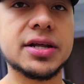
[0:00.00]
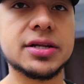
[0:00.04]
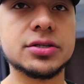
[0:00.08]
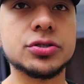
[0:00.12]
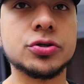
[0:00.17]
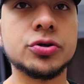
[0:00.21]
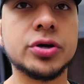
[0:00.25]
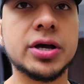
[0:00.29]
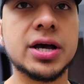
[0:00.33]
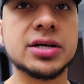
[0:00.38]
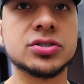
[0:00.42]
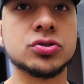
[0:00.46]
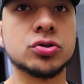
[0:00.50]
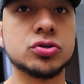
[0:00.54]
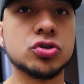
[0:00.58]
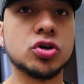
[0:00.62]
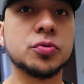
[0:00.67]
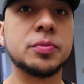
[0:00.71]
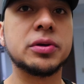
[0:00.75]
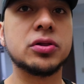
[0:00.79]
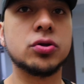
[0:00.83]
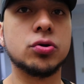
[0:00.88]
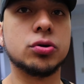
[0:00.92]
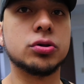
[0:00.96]
it to you guys, so it took
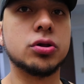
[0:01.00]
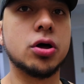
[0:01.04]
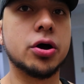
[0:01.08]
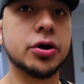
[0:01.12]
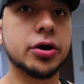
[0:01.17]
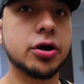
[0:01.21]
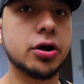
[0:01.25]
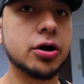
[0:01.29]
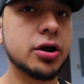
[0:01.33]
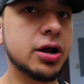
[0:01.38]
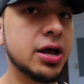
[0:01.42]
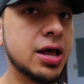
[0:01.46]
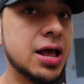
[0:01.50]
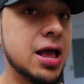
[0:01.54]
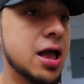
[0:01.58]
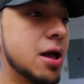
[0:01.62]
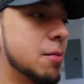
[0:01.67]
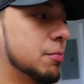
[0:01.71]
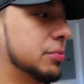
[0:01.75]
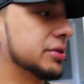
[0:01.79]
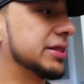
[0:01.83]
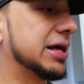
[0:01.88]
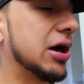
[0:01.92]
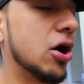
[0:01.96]
me a little longer,
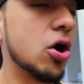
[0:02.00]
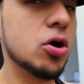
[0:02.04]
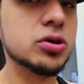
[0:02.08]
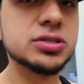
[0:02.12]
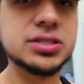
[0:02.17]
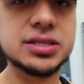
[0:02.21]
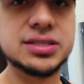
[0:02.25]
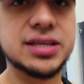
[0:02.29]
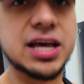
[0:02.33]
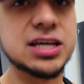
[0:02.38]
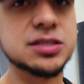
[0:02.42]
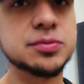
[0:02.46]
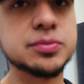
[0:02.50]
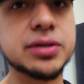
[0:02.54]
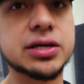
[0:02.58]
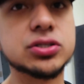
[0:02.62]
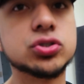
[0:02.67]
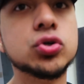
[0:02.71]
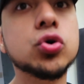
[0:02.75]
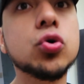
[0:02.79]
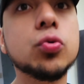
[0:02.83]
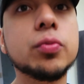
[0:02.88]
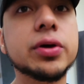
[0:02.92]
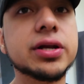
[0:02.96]
but that honestly takes me like
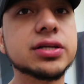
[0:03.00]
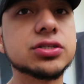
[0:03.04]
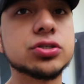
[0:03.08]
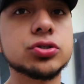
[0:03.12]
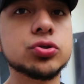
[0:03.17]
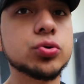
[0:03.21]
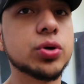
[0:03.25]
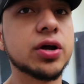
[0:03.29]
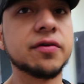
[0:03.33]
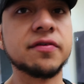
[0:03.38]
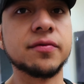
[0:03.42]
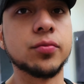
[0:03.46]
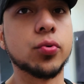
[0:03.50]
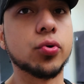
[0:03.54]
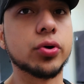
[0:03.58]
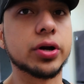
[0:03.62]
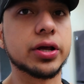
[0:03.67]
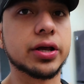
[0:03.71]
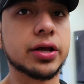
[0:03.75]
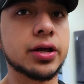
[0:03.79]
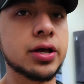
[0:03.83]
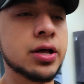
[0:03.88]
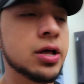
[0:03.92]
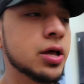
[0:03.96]
2 minutes to do every
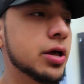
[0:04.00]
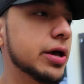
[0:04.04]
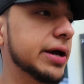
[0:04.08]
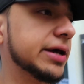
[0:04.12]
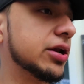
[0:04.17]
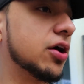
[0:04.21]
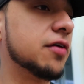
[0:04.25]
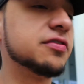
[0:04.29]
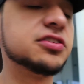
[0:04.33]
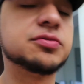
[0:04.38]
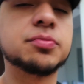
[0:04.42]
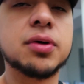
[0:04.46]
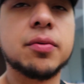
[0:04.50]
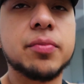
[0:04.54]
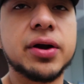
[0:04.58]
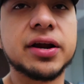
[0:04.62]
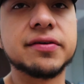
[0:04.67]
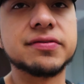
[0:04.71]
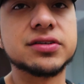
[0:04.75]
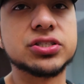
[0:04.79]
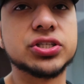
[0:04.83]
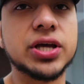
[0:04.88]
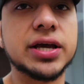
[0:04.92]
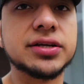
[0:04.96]
morning. And obviously my
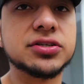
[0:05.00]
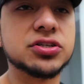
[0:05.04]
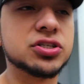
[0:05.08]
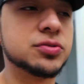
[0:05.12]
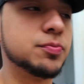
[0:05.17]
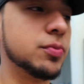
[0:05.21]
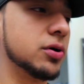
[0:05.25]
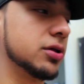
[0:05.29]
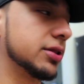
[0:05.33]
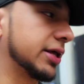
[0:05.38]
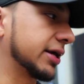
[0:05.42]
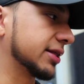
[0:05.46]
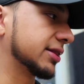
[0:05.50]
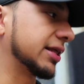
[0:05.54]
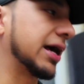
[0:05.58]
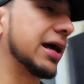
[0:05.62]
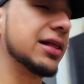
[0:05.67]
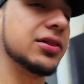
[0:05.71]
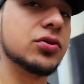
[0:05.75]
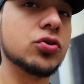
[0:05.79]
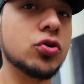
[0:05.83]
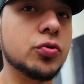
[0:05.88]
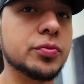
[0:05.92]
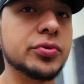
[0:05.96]
breakfast changes, but like
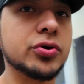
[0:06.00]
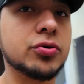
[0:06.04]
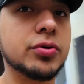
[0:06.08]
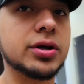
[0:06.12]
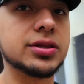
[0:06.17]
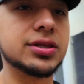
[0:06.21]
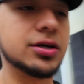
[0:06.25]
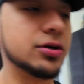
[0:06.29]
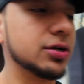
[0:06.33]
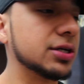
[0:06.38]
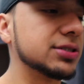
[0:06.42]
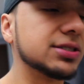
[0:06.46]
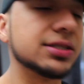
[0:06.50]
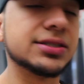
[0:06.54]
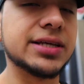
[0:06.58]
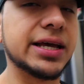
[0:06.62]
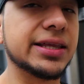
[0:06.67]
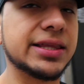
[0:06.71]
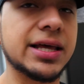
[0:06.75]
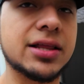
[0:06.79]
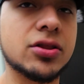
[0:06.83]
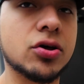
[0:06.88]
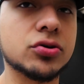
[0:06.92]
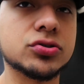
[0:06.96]
that little meal right there doesn't take
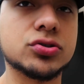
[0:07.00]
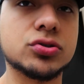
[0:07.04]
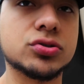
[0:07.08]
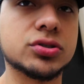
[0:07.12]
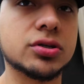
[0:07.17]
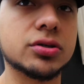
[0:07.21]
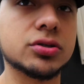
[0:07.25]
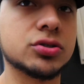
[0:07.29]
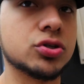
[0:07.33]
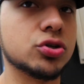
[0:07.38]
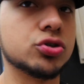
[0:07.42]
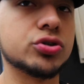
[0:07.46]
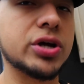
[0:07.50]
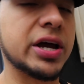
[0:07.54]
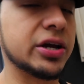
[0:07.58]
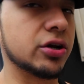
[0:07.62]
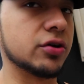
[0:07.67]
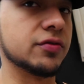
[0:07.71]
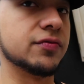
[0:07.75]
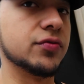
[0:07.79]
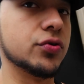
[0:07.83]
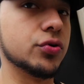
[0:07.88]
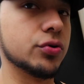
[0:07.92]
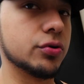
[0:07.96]
that long to track
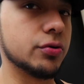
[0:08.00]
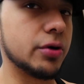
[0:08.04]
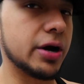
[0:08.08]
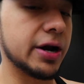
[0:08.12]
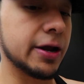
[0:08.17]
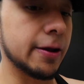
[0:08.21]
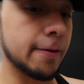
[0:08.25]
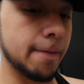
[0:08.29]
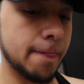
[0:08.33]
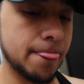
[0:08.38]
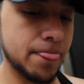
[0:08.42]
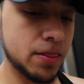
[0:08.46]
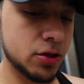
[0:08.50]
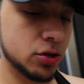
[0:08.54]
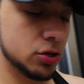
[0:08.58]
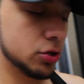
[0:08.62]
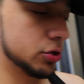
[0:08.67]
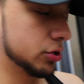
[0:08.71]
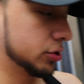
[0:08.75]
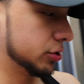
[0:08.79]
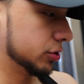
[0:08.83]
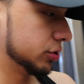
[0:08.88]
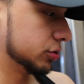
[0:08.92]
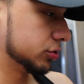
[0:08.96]
your food, right?
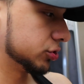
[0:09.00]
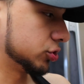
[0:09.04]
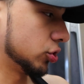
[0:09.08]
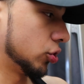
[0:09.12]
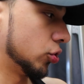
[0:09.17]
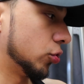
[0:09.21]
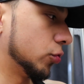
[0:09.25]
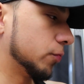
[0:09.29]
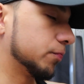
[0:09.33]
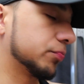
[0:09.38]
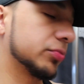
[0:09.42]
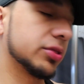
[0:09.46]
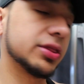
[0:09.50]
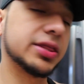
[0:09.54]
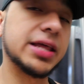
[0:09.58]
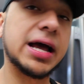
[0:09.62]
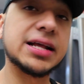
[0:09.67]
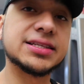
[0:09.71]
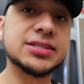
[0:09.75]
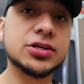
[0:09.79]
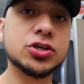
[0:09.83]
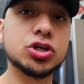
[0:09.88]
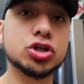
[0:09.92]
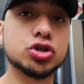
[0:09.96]
So
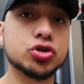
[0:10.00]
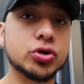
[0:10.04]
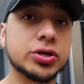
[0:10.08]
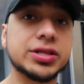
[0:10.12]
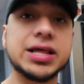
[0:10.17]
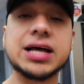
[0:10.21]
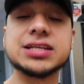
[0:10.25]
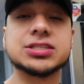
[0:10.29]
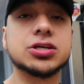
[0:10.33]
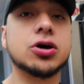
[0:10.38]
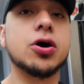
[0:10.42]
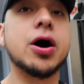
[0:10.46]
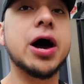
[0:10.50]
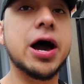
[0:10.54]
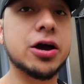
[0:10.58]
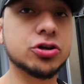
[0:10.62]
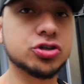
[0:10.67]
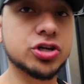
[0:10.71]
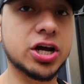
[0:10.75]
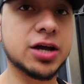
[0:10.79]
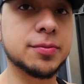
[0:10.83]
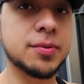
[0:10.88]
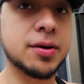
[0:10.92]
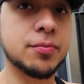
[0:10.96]
that's how I
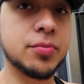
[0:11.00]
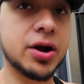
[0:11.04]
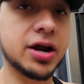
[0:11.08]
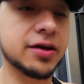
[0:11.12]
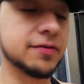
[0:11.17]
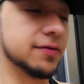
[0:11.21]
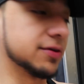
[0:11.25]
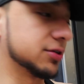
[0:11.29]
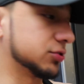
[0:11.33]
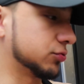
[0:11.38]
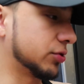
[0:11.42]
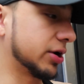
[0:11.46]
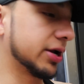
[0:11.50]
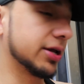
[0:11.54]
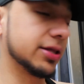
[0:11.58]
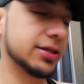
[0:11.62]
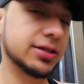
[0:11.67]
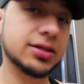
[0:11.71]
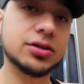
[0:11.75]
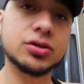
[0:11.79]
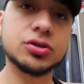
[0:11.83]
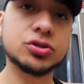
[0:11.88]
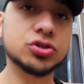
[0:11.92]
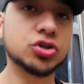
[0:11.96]
track my breakfast, right?
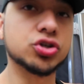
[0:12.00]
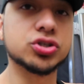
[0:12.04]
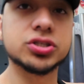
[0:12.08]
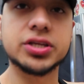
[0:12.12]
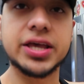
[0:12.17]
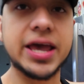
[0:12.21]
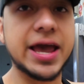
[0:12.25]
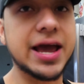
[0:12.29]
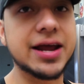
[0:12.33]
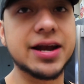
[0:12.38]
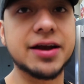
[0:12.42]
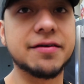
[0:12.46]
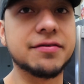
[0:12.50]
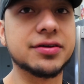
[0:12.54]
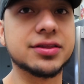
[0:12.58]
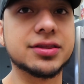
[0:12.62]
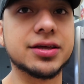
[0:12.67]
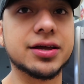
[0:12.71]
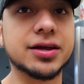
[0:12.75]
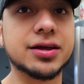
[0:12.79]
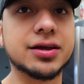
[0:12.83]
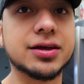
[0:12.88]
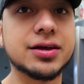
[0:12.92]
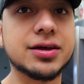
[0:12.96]
Just scan
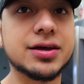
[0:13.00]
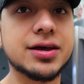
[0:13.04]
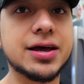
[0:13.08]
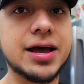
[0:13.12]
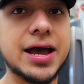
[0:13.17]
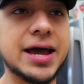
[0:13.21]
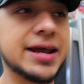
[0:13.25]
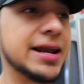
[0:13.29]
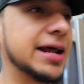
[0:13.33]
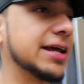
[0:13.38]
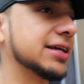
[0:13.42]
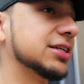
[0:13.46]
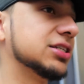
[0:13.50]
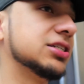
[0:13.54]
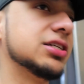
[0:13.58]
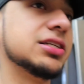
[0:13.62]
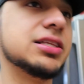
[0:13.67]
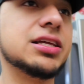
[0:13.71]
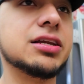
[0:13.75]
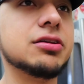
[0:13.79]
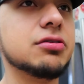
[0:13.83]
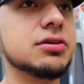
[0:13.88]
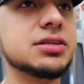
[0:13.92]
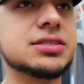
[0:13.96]
everything. And I usually literally